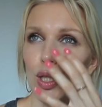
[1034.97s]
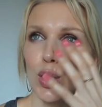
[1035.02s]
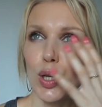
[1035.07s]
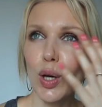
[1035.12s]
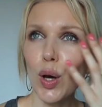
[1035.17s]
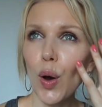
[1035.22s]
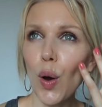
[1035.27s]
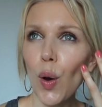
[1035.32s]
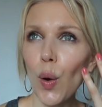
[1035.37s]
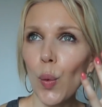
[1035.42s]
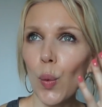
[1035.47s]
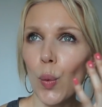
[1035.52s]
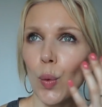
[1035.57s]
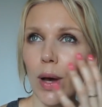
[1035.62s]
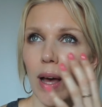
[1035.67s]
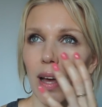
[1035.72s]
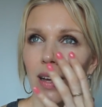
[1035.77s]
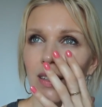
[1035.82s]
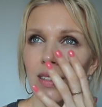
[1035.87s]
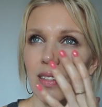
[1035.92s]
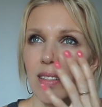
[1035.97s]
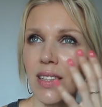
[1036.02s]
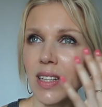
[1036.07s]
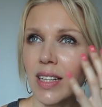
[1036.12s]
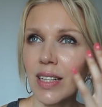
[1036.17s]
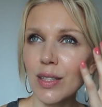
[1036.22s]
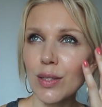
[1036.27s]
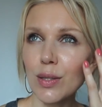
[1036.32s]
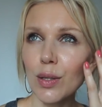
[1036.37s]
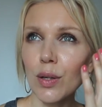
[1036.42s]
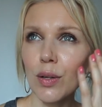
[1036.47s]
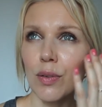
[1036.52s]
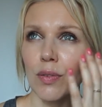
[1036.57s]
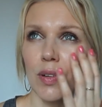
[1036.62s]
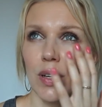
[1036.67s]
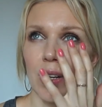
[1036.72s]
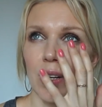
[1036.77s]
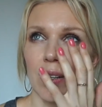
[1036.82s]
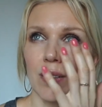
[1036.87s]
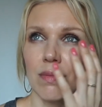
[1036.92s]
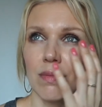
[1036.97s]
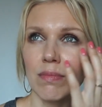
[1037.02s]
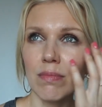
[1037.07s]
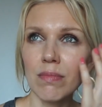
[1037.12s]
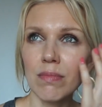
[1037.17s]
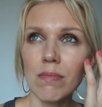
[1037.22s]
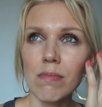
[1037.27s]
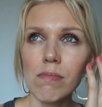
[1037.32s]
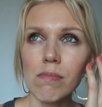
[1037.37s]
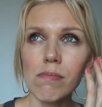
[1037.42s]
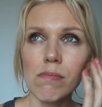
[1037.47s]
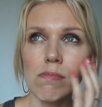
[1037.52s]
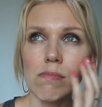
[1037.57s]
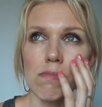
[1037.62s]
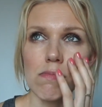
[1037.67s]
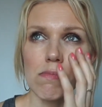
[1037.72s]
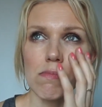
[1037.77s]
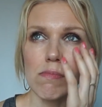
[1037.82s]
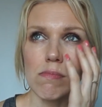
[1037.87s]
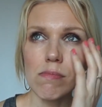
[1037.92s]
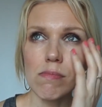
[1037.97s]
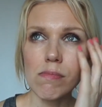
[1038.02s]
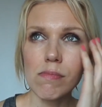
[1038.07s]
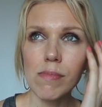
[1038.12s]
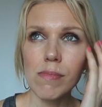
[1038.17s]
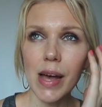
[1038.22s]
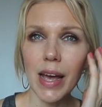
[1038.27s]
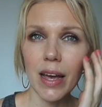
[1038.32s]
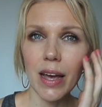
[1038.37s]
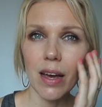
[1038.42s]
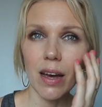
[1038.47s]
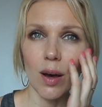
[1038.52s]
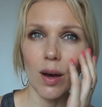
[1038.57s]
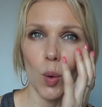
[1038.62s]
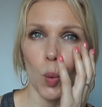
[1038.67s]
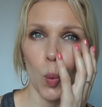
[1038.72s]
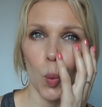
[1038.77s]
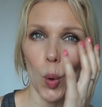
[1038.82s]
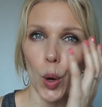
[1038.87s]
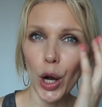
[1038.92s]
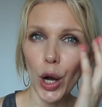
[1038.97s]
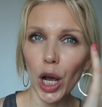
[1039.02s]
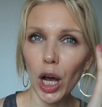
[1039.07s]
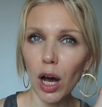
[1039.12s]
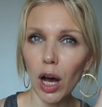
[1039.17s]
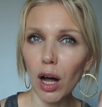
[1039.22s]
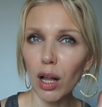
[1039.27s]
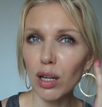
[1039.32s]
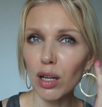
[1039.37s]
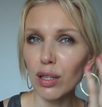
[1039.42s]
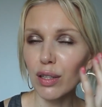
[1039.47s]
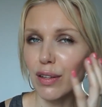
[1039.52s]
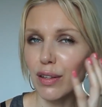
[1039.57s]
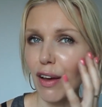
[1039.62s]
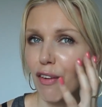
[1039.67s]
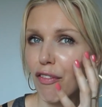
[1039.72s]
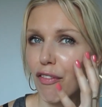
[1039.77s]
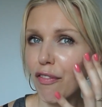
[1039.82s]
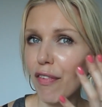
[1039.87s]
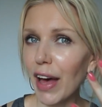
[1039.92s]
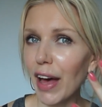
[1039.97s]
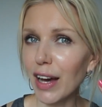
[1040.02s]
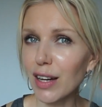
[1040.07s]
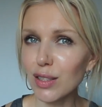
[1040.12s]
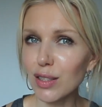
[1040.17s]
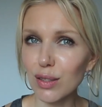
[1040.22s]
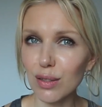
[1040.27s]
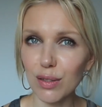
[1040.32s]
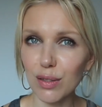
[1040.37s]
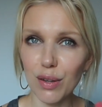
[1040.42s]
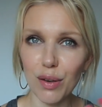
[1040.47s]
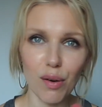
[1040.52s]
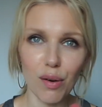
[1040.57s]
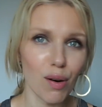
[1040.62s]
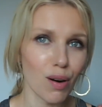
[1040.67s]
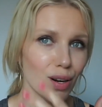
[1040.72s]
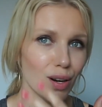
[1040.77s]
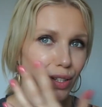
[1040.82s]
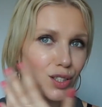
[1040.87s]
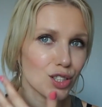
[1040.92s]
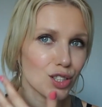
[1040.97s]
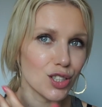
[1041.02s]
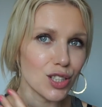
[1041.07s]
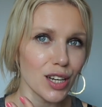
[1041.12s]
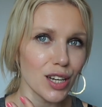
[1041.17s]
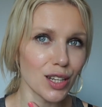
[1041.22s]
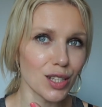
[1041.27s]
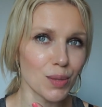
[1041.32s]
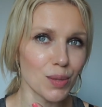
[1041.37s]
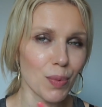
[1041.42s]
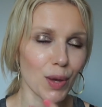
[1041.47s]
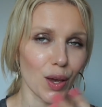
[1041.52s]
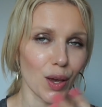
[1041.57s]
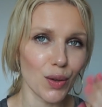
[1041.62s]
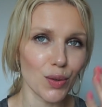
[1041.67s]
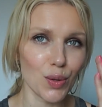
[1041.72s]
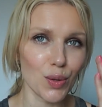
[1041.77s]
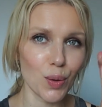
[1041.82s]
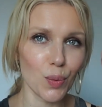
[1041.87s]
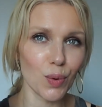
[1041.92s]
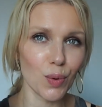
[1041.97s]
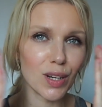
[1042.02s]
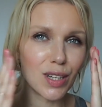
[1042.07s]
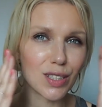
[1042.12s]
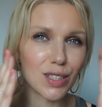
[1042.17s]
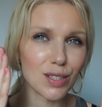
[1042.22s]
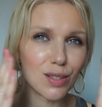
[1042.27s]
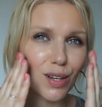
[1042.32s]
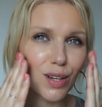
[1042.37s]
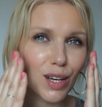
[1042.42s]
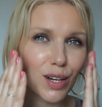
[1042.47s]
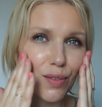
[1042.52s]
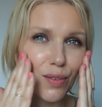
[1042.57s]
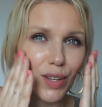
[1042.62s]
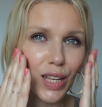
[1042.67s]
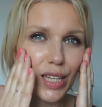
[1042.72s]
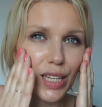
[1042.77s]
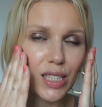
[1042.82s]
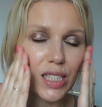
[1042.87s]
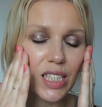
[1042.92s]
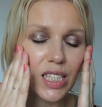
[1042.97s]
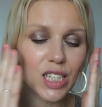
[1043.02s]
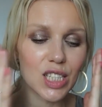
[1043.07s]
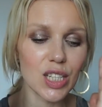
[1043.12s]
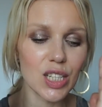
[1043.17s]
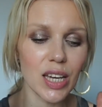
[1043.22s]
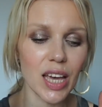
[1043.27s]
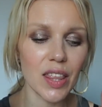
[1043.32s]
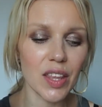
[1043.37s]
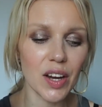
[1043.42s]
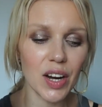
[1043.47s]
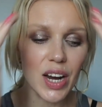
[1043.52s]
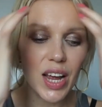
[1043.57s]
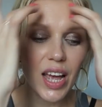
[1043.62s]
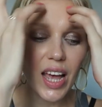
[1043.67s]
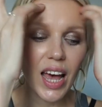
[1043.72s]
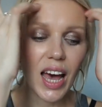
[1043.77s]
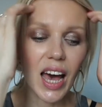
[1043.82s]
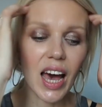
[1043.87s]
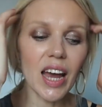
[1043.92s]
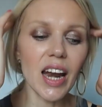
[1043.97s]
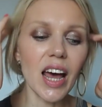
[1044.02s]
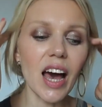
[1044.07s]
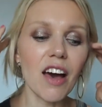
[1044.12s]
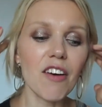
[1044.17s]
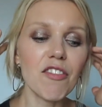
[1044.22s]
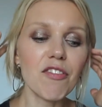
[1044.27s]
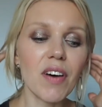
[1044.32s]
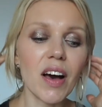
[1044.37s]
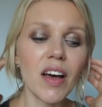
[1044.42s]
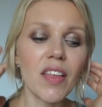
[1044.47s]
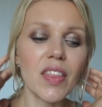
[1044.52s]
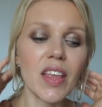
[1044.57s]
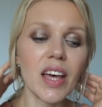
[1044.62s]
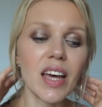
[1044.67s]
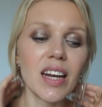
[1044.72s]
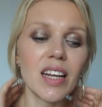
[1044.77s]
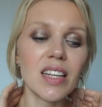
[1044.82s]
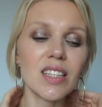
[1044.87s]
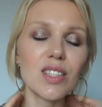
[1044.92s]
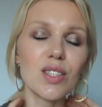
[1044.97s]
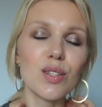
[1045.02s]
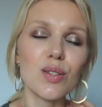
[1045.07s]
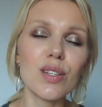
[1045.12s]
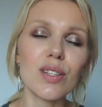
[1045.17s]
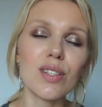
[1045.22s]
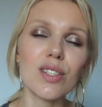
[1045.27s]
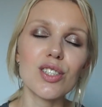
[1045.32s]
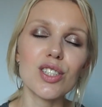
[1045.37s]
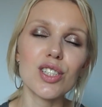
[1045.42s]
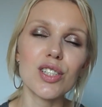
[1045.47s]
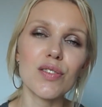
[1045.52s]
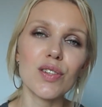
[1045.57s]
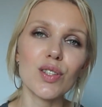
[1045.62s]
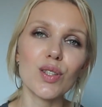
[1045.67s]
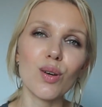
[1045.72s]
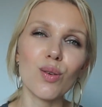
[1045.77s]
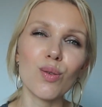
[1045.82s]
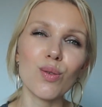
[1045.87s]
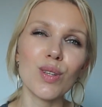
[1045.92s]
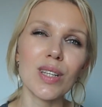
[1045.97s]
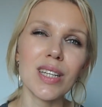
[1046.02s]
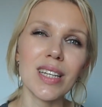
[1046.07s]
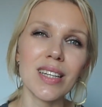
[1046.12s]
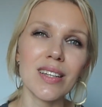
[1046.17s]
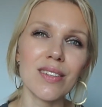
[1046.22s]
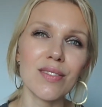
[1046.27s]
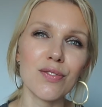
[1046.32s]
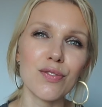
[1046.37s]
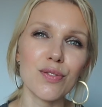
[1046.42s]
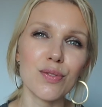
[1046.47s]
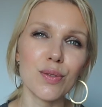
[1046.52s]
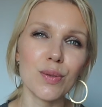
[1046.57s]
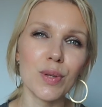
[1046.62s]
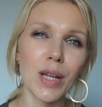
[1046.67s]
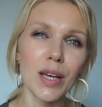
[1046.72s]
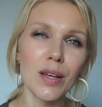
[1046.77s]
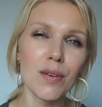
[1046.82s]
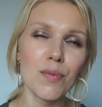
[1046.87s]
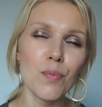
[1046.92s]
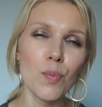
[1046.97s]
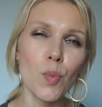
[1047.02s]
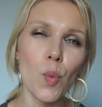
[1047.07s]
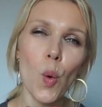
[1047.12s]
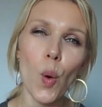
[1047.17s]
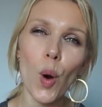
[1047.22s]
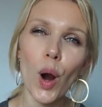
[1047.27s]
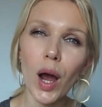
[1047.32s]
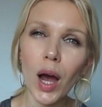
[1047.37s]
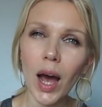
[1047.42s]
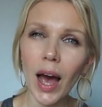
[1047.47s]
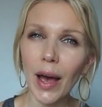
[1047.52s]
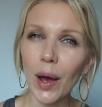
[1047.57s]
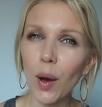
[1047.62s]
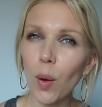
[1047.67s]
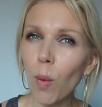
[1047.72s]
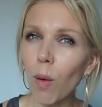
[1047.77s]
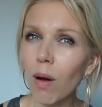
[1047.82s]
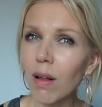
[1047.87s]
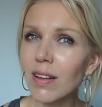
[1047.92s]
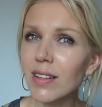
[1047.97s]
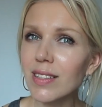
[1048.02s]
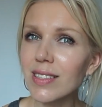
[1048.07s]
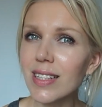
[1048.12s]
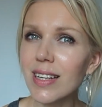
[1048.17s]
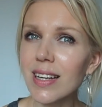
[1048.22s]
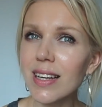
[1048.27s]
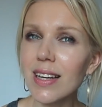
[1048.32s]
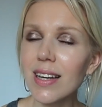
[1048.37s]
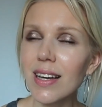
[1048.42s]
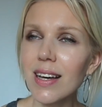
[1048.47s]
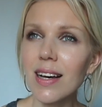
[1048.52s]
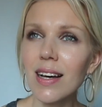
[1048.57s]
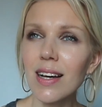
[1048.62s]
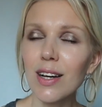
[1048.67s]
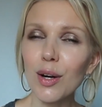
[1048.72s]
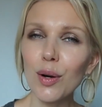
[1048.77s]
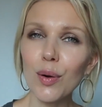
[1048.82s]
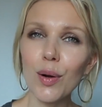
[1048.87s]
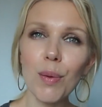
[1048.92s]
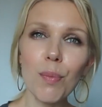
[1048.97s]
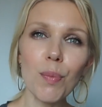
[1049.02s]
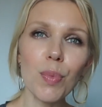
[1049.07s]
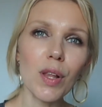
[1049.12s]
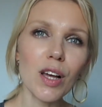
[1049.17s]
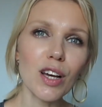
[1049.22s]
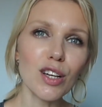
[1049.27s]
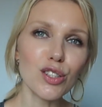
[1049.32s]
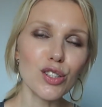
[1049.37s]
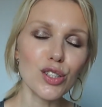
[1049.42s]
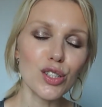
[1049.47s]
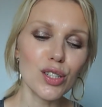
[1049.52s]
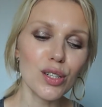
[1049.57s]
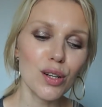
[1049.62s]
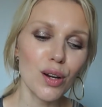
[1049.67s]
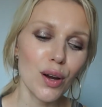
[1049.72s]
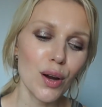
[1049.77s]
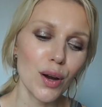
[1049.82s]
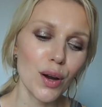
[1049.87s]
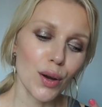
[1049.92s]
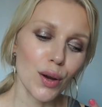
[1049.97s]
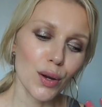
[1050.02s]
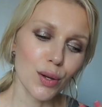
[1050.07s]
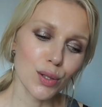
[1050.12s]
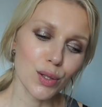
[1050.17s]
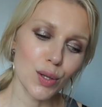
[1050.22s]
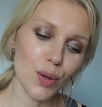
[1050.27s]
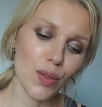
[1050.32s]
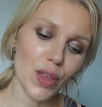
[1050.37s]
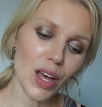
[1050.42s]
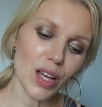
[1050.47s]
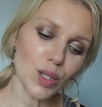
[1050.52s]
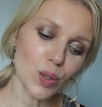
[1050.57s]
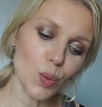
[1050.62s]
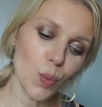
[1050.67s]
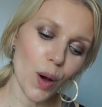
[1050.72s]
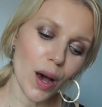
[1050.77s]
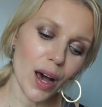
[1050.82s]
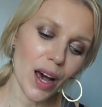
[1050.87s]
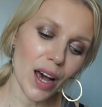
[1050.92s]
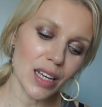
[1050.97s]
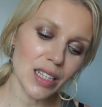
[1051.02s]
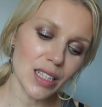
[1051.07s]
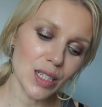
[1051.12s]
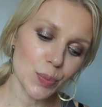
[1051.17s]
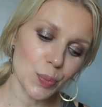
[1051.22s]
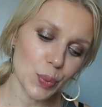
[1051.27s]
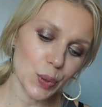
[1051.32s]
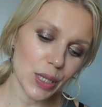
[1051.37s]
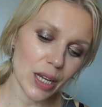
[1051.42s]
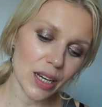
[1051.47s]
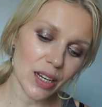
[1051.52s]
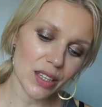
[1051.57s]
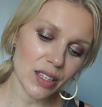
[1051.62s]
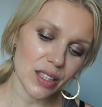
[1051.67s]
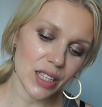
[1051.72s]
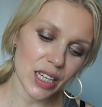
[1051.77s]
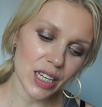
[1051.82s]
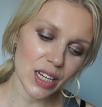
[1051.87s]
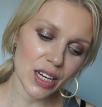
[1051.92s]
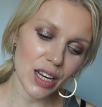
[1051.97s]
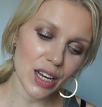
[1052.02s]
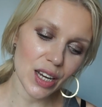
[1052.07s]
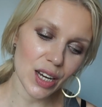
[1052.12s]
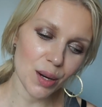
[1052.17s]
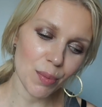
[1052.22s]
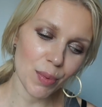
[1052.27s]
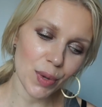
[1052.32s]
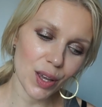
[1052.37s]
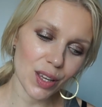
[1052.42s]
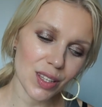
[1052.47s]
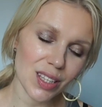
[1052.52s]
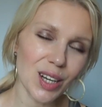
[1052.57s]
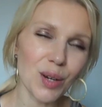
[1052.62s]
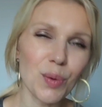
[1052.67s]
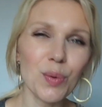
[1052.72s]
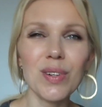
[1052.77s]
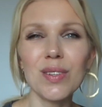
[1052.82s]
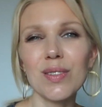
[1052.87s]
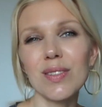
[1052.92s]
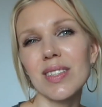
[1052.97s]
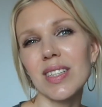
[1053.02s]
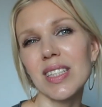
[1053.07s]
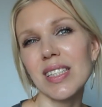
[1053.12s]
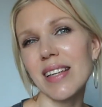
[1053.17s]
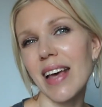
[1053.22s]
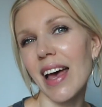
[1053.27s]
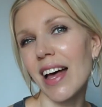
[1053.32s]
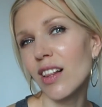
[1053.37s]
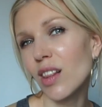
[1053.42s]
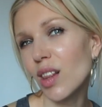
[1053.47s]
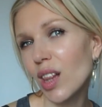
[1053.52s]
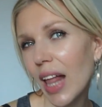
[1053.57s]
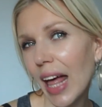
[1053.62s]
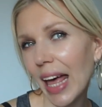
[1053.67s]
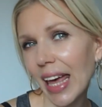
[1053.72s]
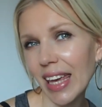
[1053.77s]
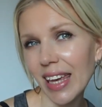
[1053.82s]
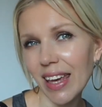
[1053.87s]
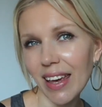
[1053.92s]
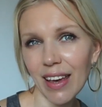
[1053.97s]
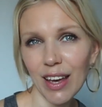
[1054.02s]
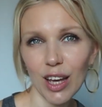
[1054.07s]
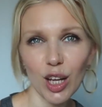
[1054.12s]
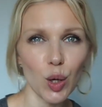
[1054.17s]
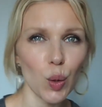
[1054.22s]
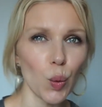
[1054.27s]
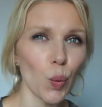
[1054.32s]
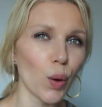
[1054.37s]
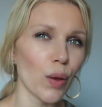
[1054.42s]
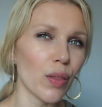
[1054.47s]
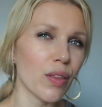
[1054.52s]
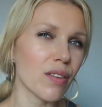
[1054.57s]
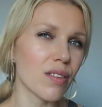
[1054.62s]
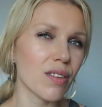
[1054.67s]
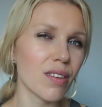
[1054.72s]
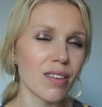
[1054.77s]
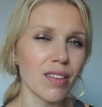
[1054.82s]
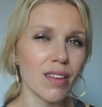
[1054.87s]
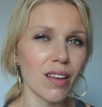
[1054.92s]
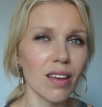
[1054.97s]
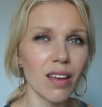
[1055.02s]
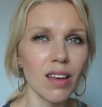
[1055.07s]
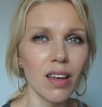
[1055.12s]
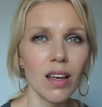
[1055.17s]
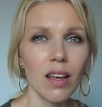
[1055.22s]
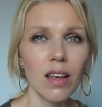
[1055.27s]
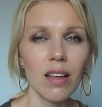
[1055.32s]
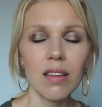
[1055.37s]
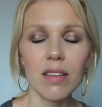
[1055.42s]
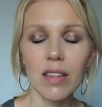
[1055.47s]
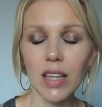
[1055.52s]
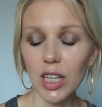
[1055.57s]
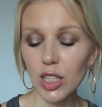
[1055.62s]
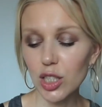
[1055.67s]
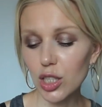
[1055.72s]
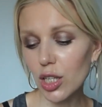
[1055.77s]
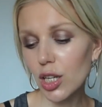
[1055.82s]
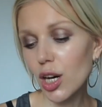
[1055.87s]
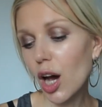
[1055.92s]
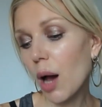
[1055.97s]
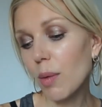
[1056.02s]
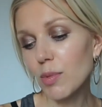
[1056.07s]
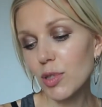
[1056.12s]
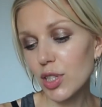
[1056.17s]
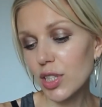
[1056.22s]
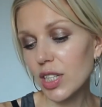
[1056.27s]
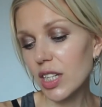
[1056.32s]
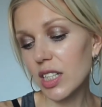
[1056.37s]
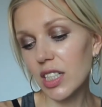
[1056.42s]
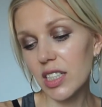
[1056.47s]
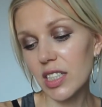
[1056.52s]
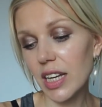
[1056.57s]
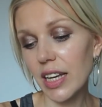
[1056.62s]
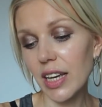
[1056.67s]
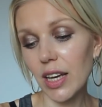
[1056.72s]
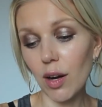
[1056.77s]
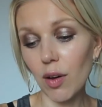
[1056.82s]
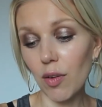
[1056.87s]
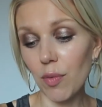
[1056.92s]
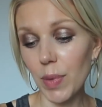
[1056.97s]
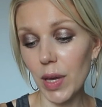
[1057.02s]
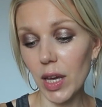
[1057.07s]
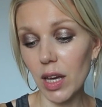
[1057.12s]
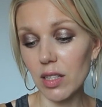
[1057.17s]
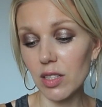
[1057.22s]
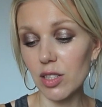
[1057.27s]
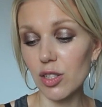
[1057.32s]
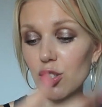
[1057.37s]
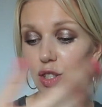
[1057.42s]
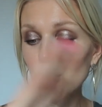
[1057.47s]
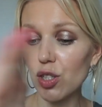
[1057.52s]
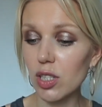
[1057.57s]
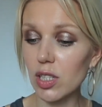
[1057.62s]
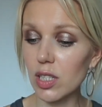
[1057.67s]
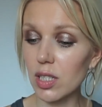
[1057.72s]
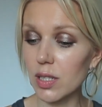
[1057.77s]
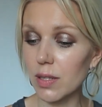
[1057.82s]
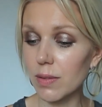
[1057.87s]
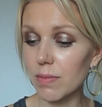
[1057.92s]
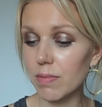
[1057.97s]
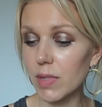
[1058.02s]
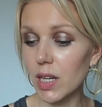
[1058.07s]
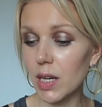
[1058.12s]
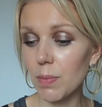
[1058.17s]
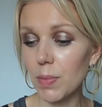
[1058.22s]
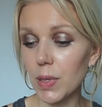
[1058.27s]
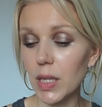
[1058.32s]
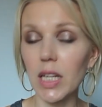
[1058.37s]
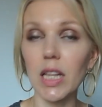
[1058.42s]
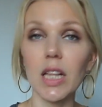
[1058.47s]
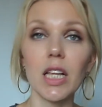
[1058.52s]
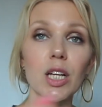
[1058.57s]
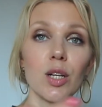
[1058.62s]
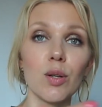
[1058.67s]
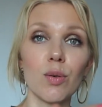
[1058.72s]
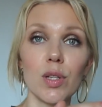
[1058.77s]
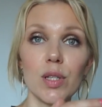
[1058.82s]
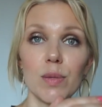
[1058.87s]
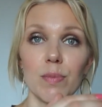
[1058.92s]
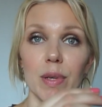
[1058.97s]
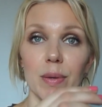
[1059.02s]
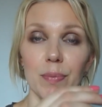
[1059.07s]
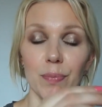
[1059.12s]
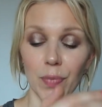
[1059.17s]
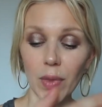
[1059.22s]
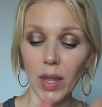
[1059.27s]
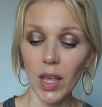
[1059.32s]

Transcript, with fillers: go and like sort of a, make a watercolored effect on your cheeks, because you want it to kind of like stick together. And I find that it, you can achieve it only from like more high quality cream blush. So that's why I didn't put anything in here, because I don't want to really say I like it or this is the thing to go. I'm just going to take it off because it's just, it completely annoys me.